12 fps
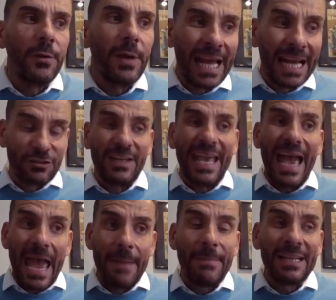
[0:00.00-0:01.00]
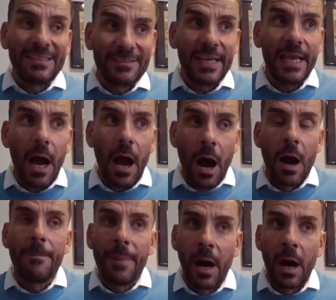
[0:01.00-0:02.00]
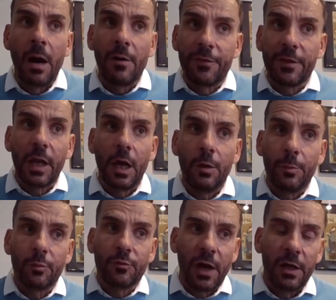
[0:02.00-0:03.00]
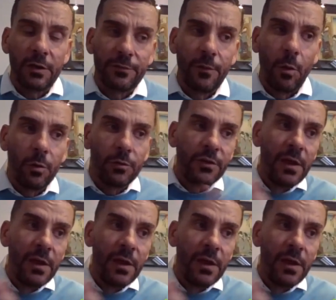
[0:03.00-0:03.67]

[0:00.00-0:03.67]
And actually, MSC are part of the global task force